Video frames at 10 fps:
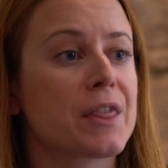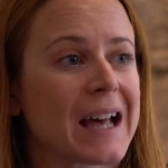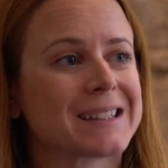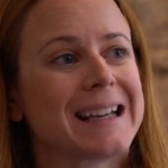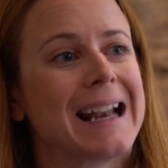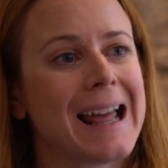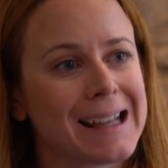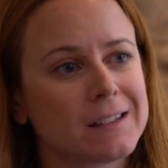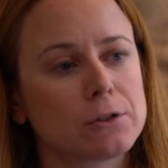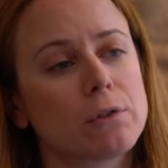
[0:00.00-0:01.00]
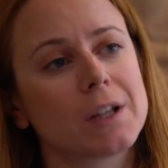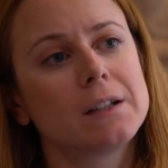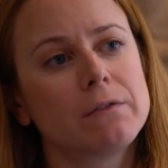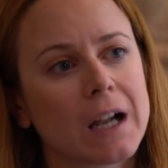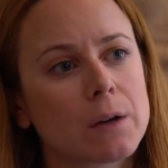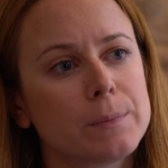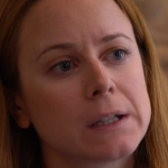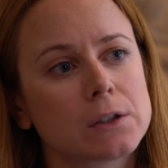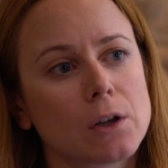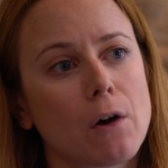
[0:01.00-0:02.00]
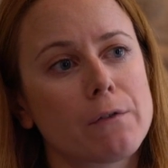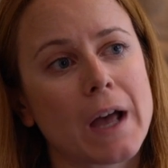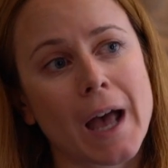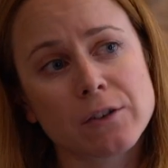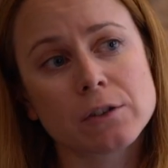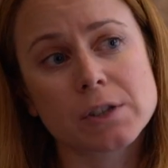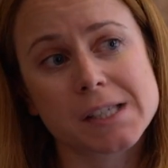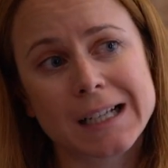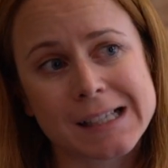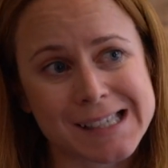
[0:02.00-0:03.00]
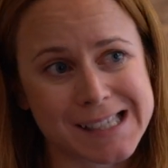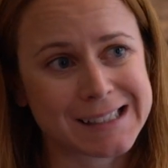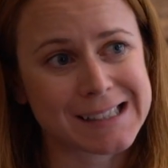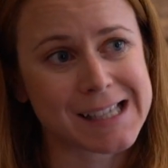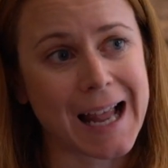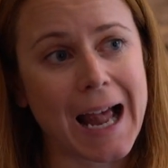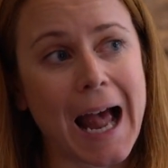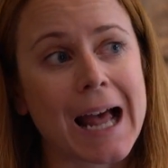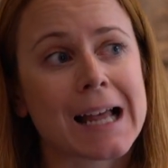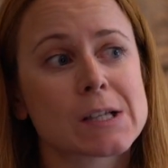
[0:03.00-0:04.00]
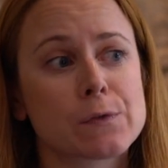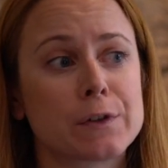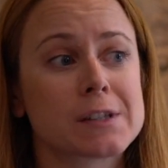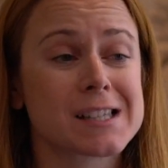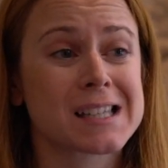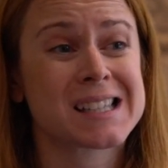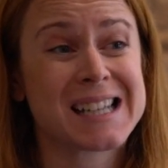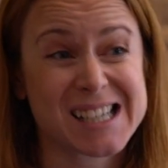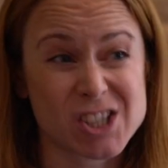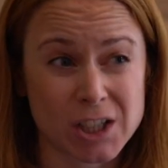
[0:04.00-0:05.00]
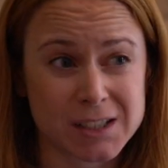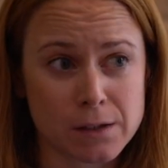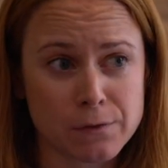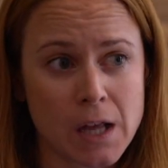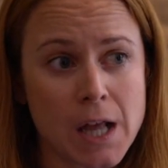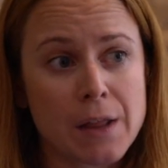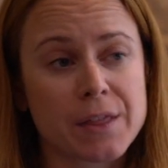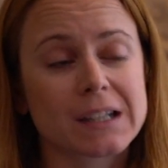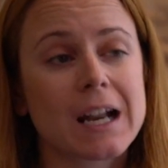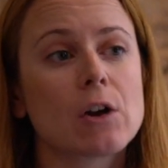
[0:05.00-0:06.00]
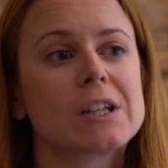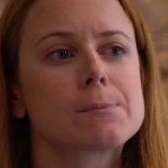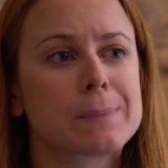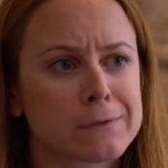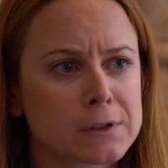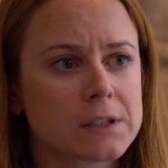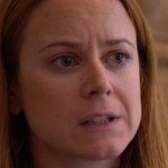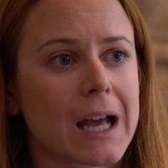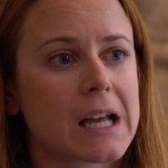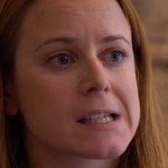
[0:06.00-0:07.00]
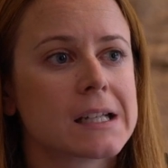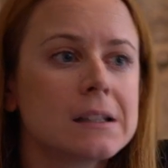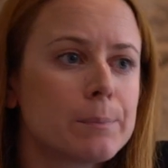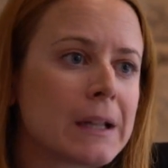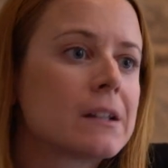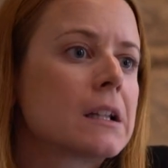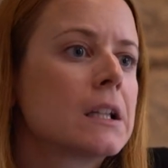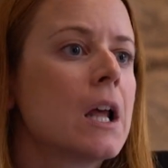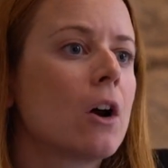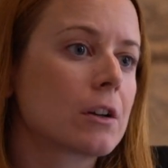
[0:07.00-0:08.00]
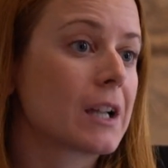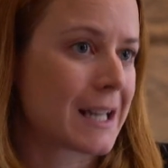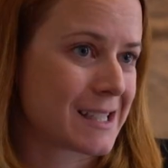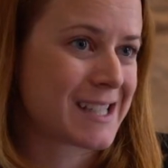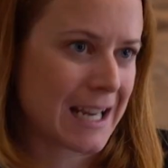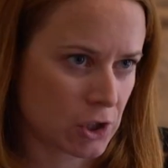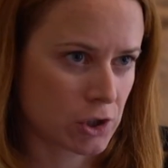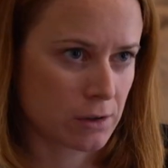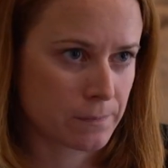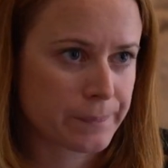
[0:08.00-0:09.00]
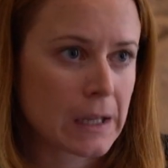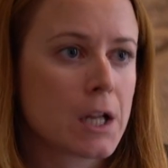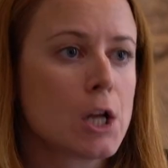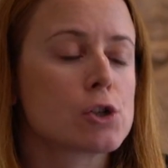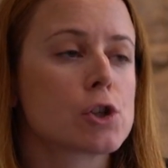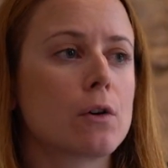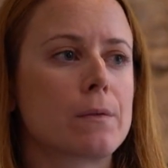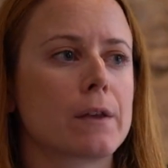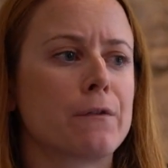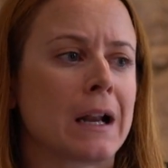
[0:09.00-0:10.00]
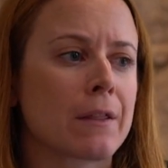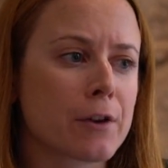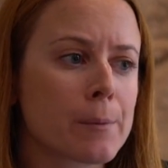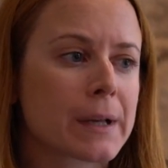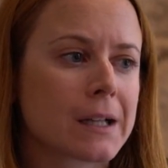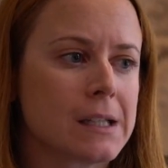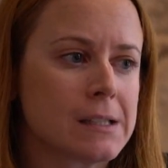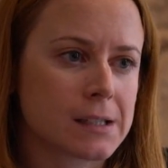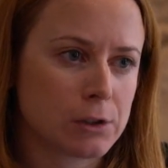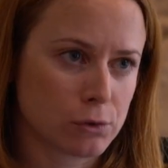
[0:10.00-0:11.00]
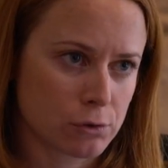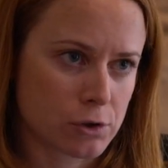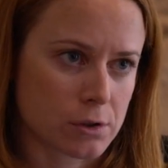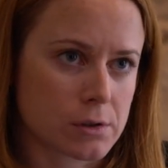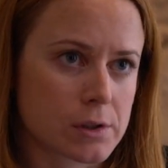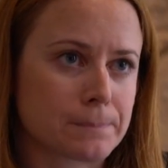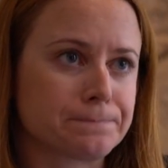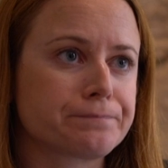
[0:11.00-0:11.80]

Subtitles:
that led to the development of 100 resilient cities first as an initiative that now has pivoted as an independent organization. So the philanthropic institutions